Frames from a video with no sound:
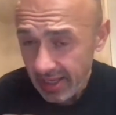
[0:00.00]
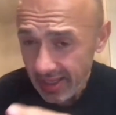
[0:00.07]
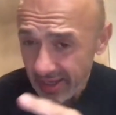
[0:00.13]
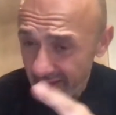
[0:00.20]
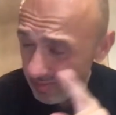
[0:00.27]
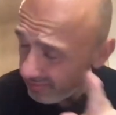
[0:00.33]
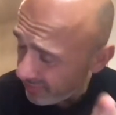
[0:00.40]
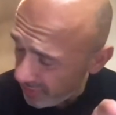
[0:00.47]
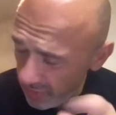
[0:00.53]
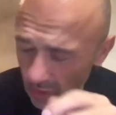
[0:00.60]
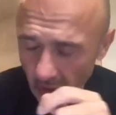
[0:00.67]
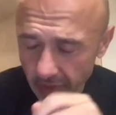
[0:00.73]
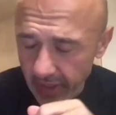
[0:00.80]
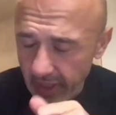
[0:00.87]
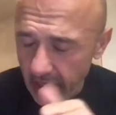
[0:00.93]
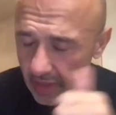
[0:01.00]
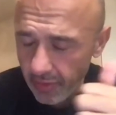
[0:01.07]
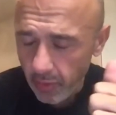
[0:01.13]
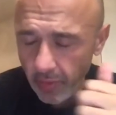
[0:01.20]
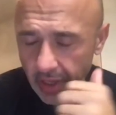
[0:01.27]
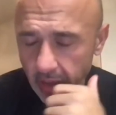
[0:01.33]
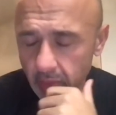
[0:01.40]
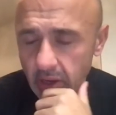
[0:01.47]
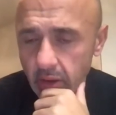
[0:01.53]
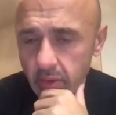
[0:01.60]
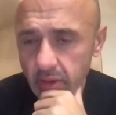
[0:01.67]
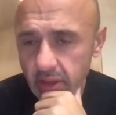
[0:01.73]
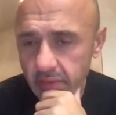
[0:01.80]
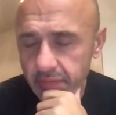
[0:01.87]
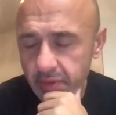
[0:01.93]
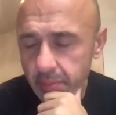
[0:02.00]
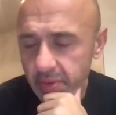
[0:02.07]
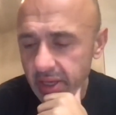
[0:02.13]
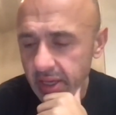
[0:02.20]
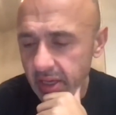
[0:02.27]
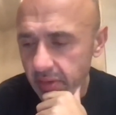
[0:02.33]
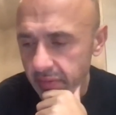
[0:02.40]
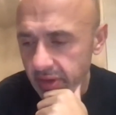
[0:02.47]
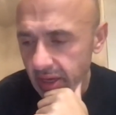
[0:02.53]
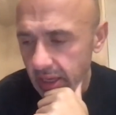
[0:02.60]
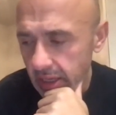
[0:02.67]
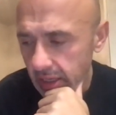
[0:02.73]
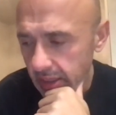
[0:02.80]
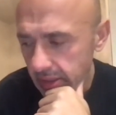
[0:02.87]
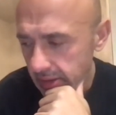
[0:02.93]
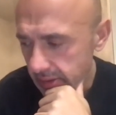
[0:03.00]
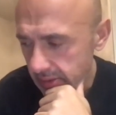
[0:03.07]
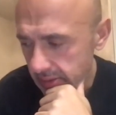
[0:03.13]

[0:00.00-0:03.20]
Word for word: context no the other way around if the being of god